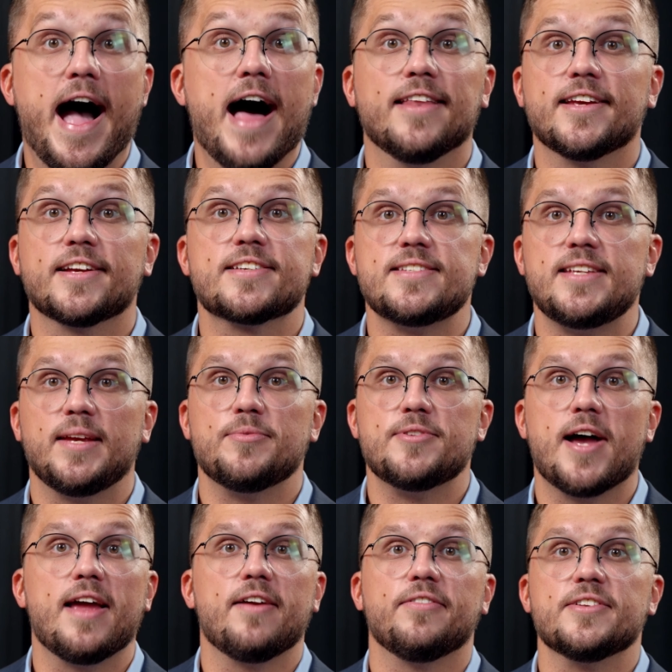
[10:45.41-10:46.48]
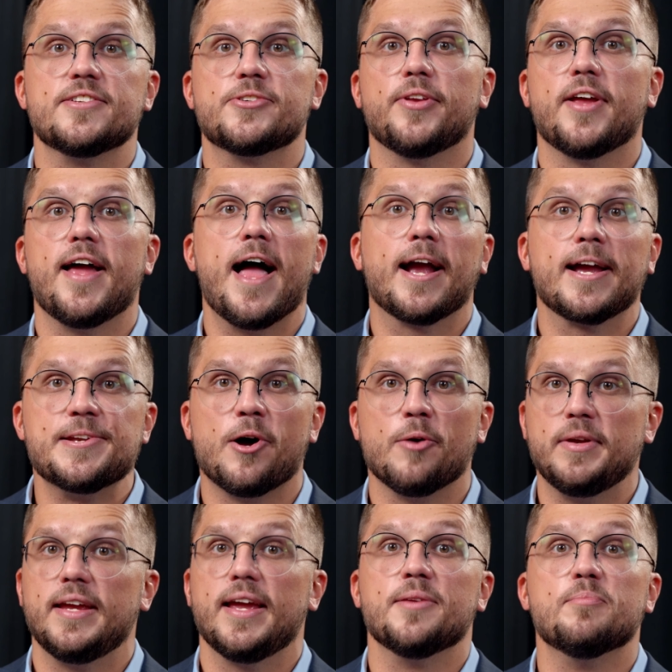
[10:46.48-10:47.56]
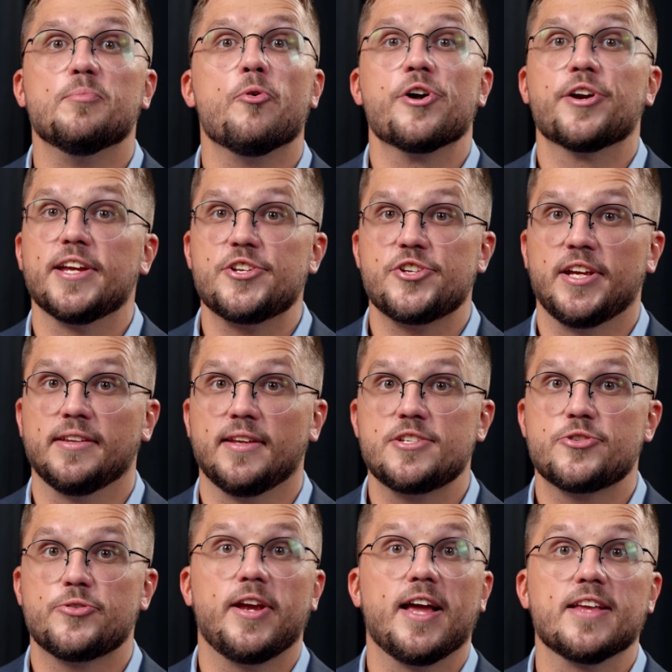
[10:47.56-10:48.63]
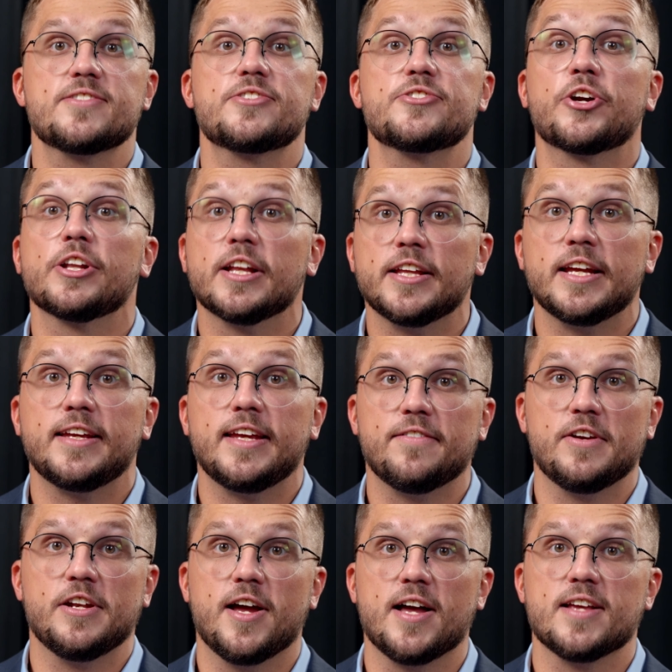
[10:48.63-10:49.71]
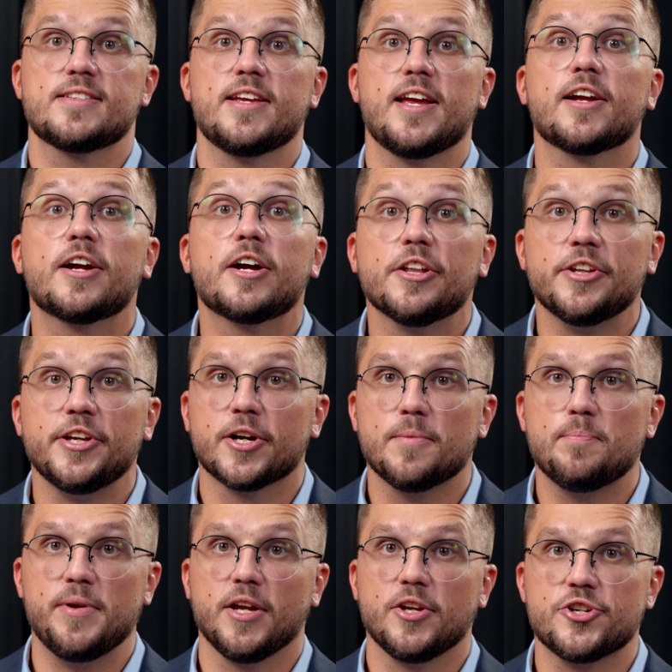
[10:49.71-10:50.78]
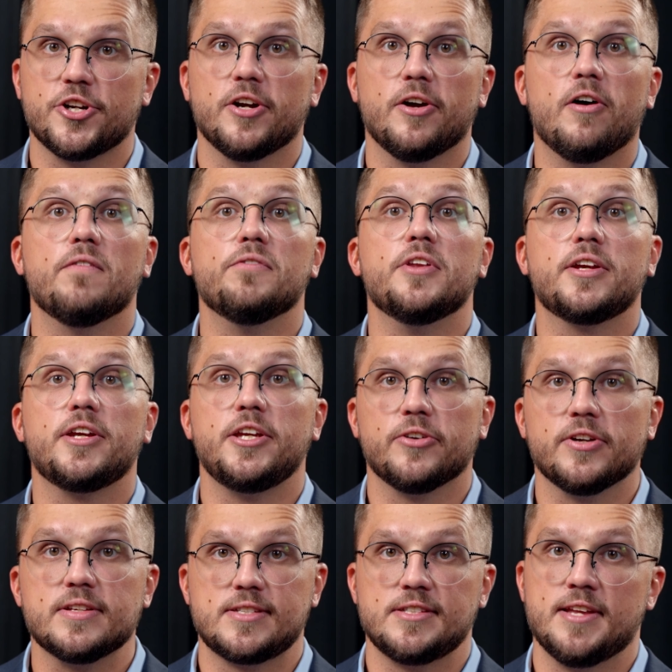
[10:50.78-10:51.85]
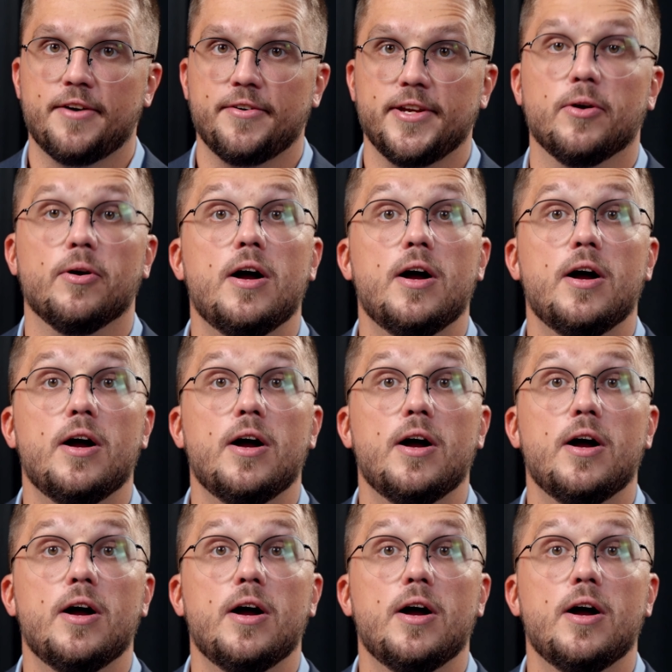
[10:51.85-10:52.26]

Alex's deep dive into the economy and mortgage industry has certainly given us a clear picture of the current scenario,